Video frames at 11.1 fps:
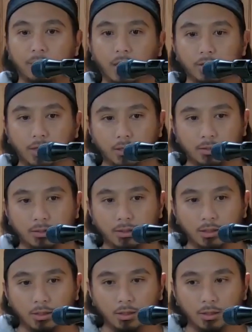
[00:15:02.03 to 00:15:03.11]
tells us,
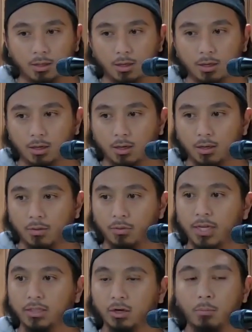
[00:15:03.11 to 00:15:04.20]

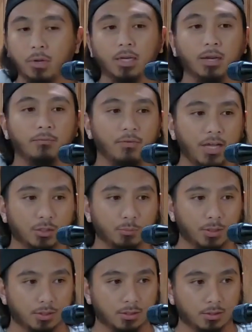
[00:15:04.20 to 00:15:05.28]
these are
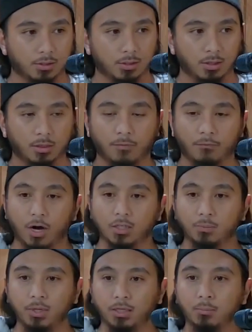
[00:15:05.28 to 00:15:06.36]
investments. The
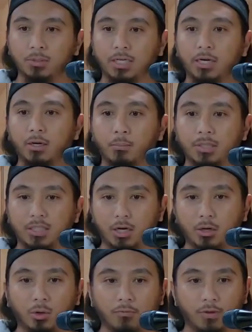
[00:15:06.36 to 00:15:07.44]
first being
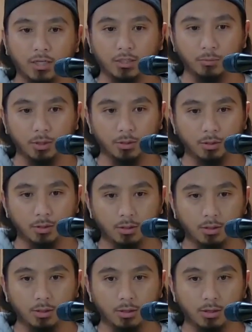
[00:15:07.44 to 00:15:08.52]
material investment.
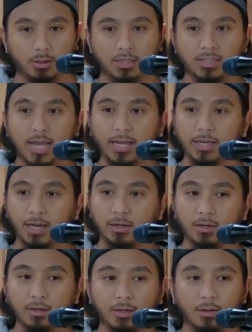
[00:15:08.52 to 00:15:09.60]
The
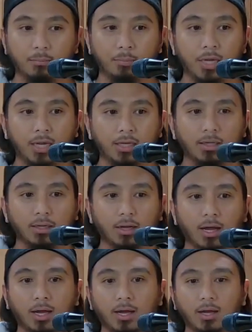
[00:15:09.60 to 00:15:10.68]
second being
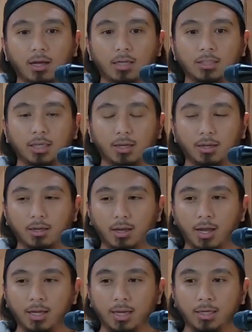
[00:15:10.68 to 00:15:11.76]
a, a,
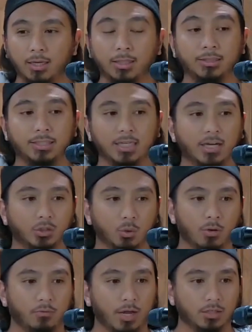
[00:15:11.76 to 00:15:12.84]
a, an
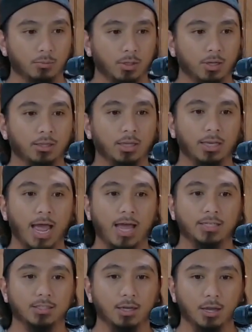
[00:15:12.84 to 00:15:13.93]
intellectual investment. And the
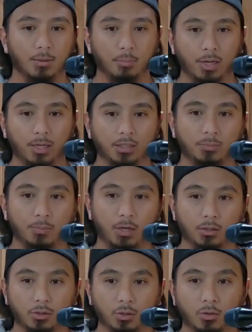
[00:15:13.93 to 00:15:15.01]
last being the
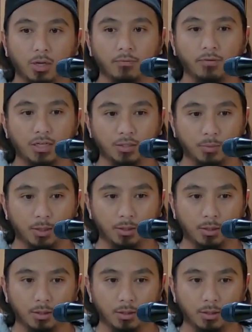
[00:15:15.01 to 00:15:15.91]
spiritual investment.